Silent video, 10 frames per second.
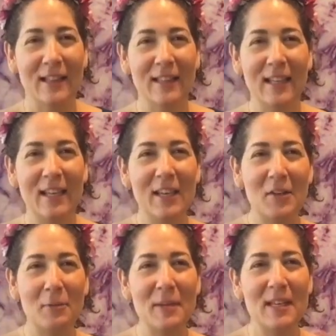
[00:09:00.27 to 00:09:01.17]

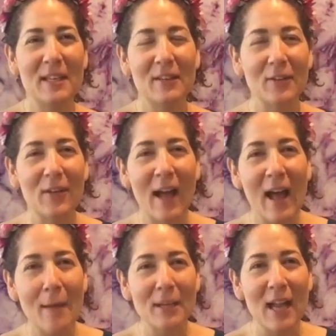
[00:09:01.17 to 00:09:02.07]
Little Peter
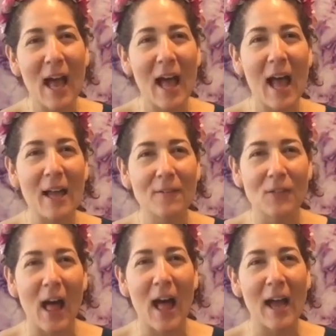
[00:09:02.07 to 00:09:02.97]
Rabbit had a
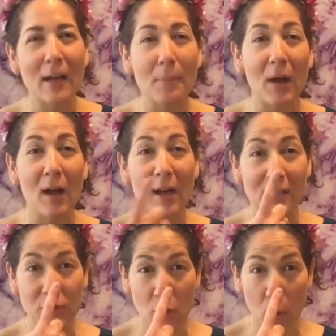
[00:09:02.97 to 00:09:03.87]
fly upon his